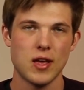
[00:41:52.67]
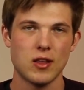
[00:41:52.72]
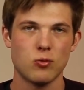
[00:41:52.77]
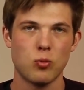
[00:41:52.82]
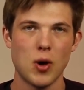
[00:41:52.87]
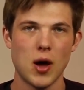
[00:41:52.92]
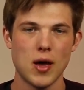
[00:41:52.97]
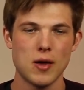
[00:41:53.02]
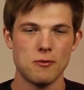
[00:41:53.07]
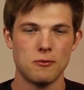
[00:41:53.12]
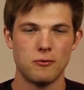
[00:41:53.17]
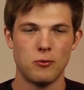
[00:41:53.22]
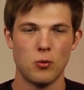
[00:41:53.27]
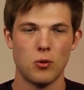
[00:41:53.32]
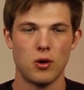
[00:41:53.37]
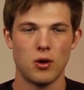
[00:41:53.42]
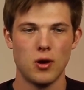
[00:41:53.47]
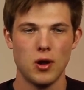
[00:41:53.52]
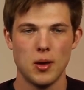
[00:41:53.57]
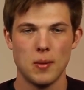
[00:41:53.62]
That's why
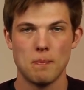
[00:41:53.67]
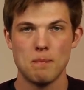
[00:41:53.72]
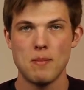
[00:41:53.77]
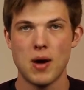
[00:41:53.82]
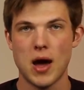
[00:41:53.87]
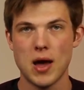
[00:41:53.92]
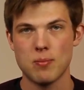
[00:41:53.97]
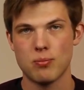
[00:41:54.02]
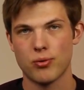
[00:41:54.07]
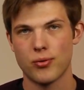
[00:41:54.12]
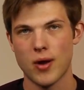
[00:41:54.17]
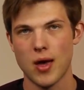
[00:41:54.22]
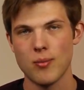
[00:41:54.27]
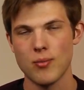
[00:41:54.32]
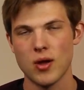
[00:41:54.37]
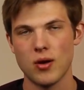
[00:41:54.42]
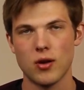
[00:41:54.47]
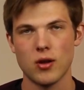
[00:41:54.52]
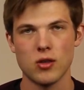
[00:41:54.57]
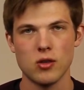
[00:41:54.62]
for my
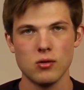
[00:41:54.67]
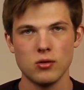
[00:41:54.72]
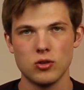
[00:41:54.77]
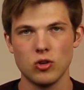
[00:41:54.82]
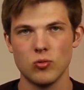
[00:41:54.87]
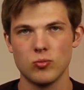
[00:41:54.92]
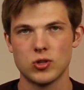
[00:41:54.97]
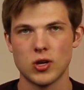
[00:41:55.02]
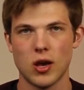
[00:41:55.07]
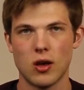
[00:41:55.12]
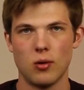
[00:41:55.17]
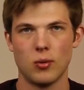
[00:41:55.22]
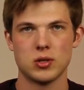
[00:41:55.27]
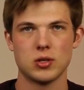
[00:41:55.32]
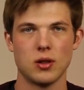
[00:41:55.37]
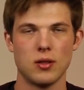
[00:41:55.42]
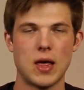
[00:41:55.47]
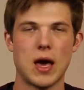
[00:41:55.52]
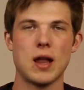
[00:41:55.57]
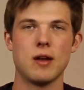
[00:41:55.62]
primary YouTube channel,
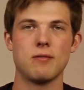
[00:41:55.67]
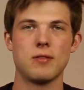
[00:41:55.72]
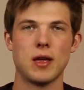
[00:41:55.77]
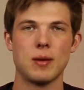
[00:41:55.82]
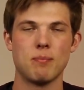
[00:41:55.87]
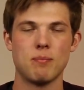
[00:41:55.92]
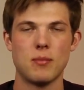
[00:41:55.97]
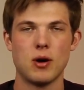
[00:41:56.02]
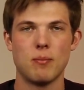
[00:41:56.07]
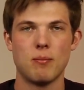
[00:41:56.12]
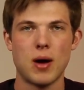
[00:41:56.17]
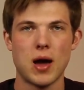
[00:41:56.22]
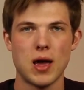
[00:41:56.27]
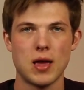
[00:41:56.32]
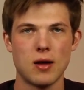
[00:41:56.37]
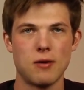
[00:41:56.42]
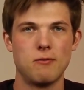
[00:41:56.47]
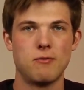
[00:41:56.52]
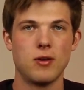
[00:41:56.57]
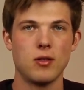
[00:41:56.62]
which a lot of
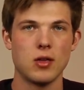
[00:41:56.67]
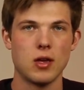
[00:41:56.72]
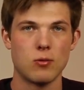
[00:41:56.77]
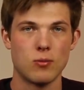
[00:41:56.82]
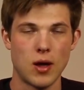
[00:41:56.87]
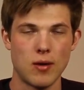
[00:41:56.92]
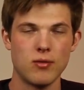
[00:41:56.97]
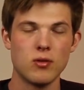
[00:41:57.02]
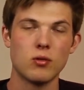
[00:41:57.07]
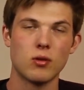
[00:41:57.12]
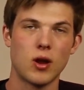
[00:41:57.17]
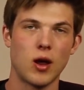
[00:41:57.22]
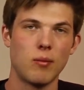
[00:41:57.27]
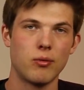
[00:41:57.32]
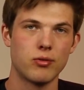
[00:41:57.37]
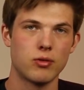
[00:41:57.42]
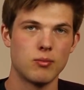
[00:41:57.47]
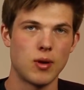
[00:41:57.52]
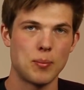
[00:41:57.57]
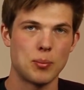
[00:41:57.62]
my affiliate revenue
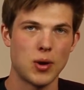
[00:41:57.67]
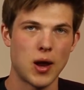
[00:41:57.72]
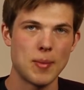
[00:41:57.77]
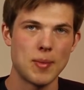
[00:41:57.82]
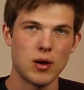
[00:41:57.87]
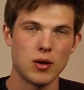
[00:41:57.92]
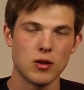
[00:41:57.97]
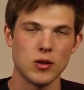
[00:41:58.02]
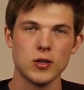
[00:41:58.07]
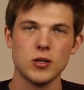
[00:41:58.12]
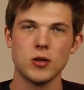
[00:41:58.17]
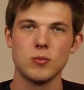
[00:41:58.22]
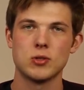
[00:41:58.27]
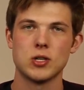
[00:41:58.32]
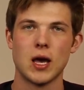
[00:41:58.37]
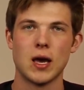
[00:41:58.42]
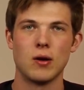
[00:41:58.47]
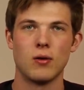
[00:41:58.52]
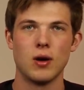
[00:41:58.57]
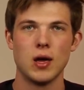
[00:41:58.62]
comes from my primary YouTube
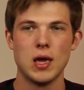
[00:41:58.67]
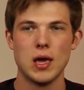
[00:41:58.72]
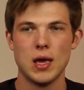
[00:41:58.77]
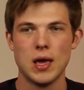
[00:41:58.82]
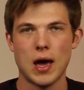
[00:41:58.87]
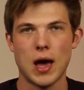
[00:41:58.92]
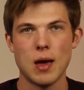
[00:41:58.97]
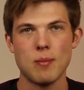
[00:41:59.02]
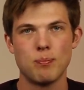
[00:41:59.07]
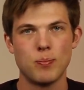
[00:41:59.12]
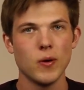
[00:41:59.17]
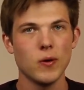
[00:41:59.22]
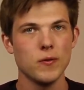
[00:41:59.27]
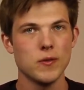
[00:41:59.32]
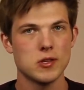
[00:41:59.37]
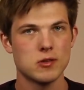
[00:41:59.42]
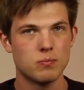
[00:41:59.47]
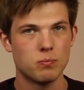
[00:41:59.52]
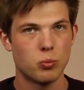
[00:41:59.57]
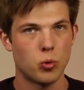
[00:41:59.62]
channel, I
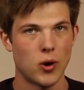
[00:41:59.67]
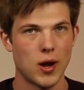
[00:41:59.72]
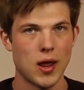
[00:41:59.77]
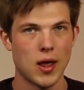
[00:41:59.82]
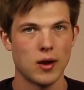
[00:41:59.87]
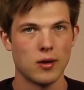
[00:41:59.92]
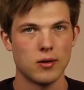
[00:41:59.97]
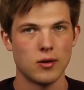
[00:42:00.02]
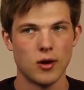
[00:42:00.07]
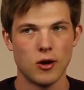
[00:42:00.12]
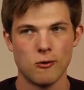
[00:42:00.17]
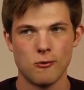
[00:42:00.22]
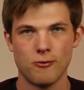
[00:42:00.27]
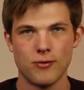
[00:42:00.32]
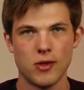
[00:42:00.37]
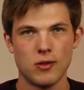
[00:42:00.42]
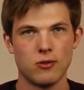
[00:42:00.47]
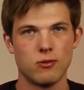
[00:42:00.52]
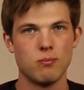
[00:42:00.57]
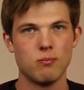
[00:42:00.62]
build this brand of
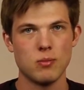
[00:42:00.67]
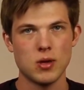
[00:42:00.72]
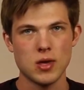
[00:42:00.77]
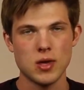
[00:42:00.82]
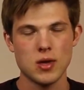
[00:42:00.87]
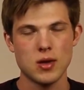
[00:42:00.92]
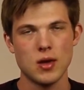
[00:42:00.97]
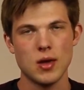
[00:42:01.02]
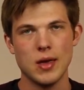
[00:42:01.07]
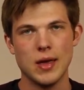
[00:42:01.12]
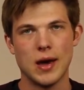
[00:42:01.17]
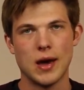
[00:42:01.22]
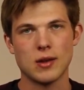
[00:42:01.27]
it's me.